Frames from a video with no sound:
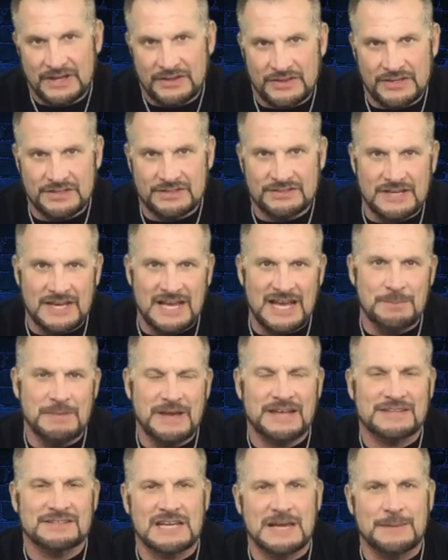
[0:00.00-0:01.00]
This
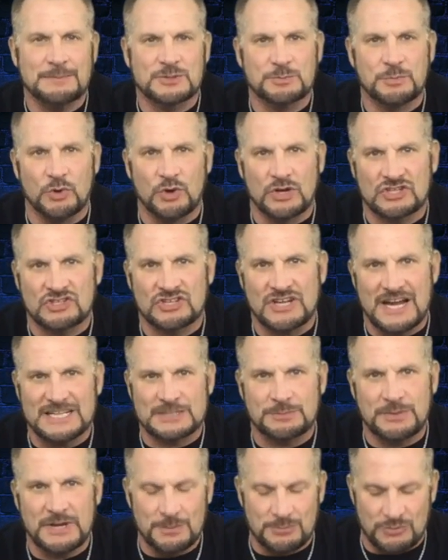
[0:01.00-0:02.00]
MSM Sports
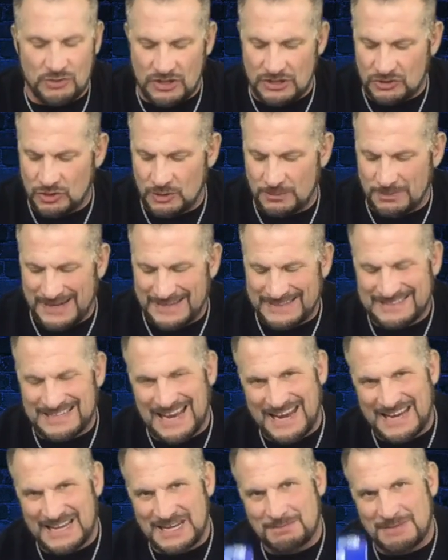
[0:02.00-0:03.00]
Shots being brought to you by
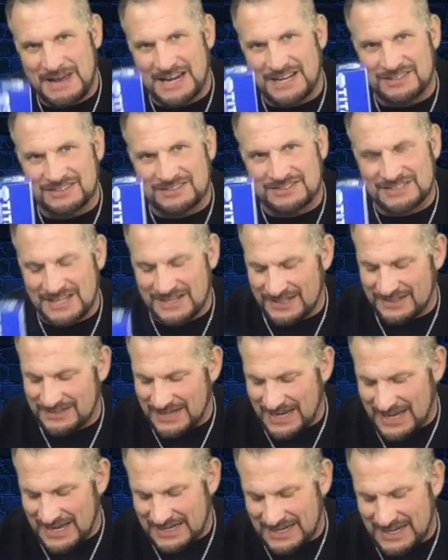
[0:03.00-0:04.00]

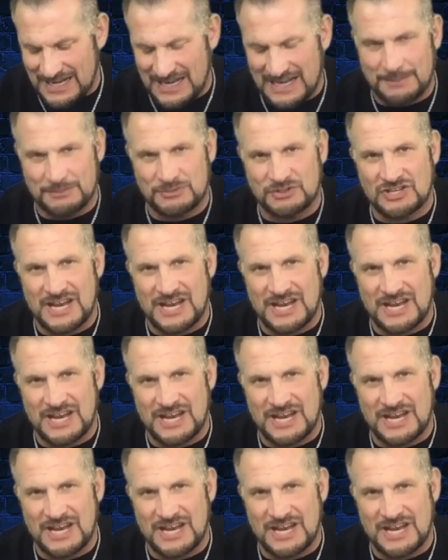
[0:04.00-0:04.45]
TitanMedicalCenter.com.